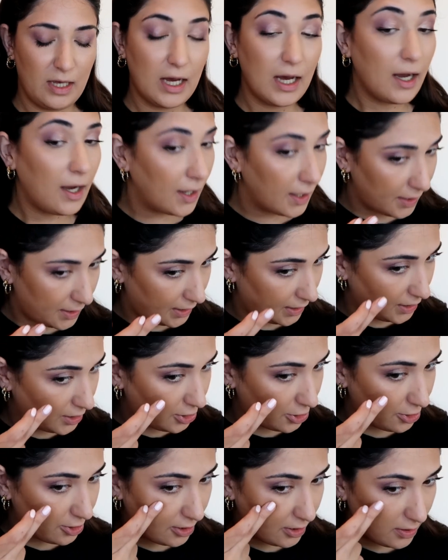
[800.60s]
I
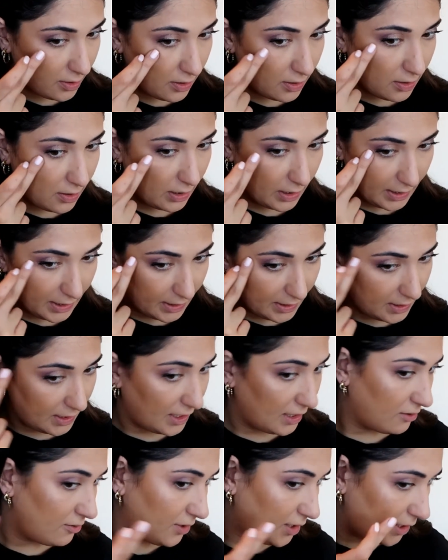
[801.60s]
either get
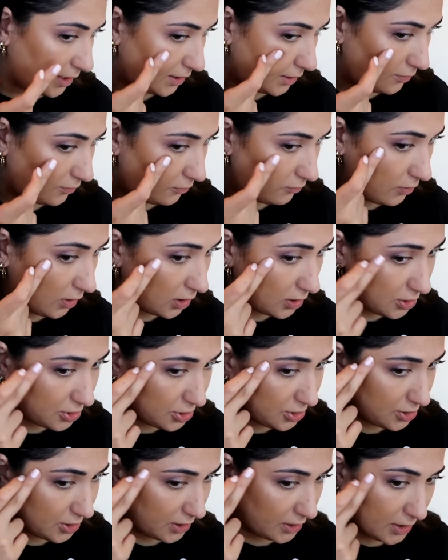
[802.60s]
hairy in a
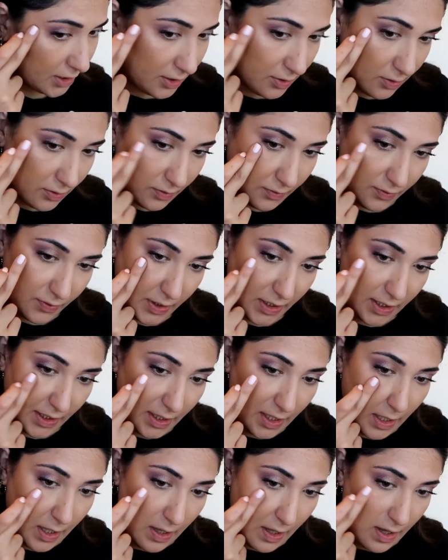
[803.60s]
rush and I don't
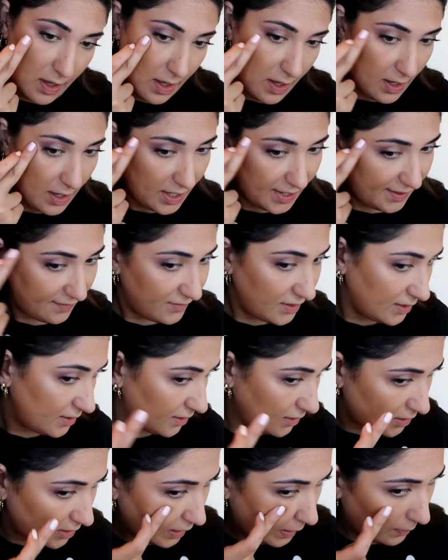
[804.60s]
really have the
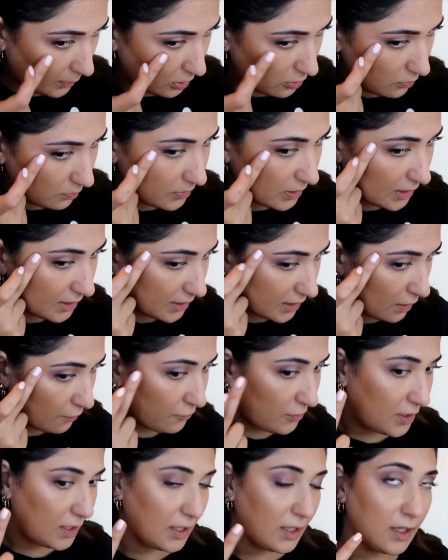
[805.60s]
time to blend
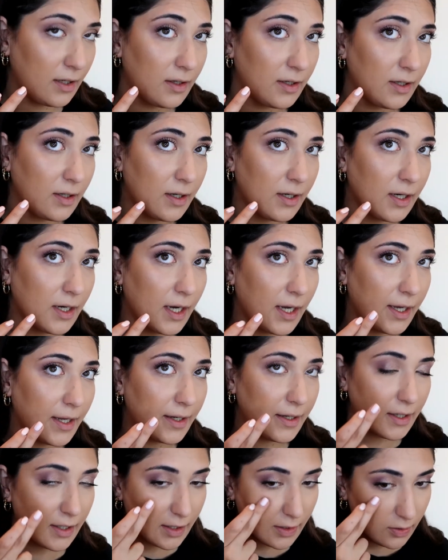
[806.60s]
everything,
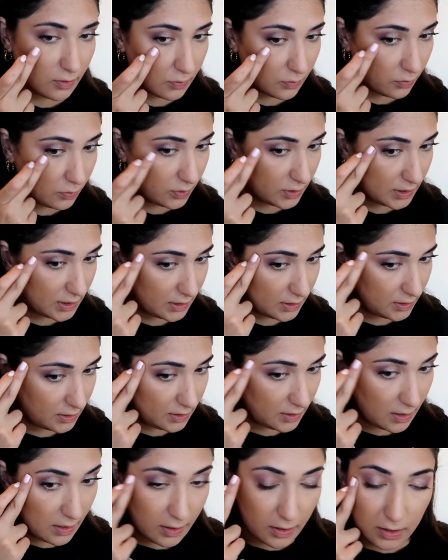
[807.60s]
and I don't want it
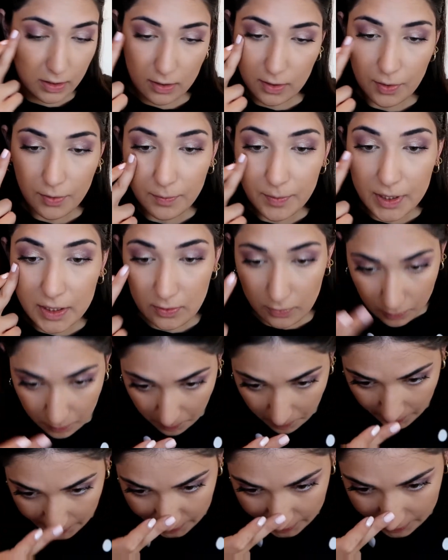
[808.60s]
to be too
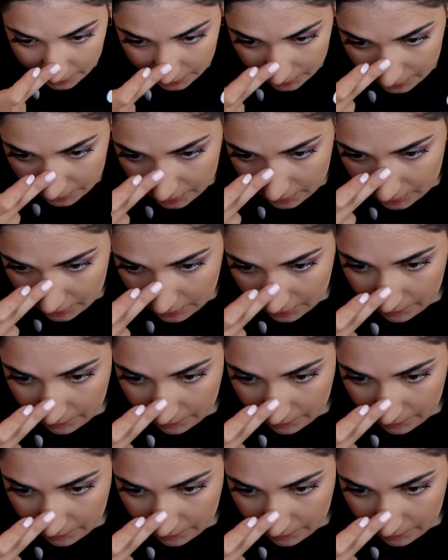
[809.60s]
much.